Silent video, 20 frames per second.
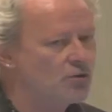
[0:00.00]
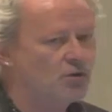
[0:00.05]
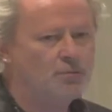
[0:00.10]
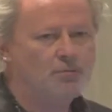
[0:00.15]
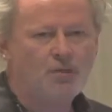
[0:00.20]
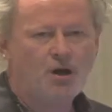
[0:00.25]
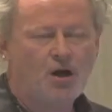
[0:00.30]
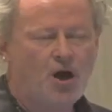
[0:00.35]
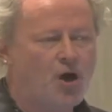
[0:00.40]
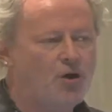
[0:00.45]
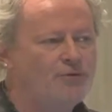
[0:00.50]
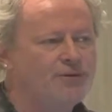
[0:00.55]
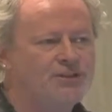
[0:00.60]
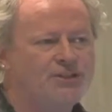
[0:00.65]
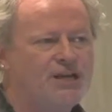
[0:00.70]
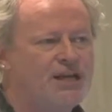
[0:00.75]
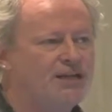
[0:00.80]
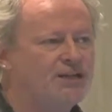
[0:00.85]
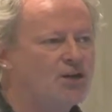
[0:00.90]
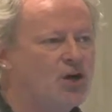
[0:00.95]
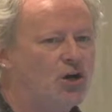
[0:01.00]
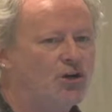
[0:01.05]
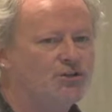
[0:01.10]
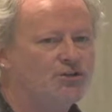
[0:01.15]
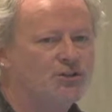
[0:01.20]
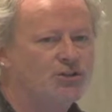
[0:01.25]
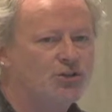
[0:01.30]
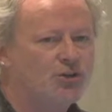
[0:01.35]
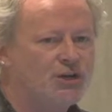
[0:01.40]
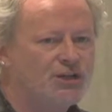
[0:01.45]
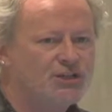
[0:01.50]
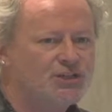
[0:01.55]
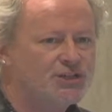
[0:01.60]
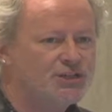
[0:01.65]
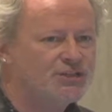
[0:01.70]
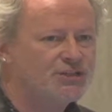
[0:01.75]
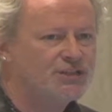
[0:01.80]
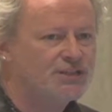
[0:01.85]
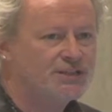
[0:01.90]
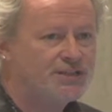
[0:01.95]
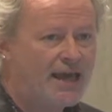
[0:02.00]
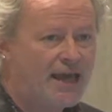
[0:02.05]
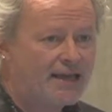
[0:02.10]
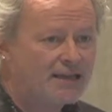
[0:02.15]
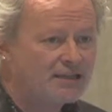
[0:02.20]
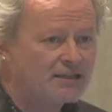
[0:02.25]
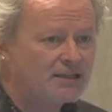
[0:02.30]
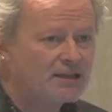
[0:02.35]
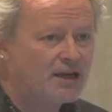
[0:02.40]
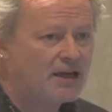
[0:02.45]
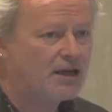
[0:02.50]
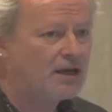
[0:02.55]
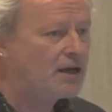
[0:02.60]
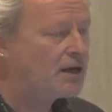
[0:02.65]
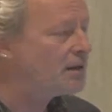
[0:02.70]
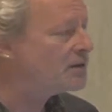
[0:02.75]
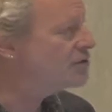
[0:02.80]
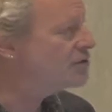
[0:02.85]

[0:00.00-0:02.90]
are over 10 concentrations in that